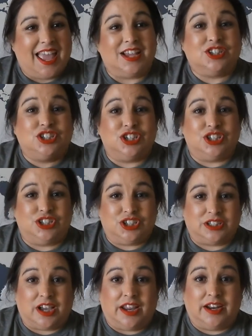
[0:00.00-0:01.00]
and should have
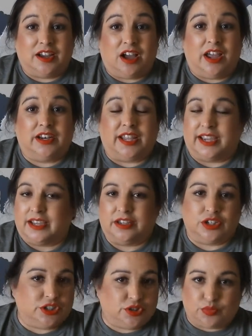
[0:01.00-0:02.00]
just kind of gone
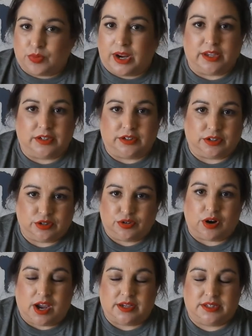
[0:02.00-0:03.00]
like just a regular
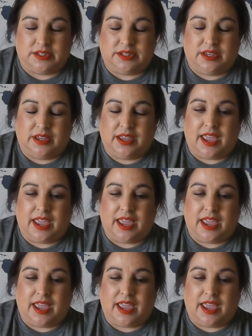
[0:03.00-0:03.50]
crust.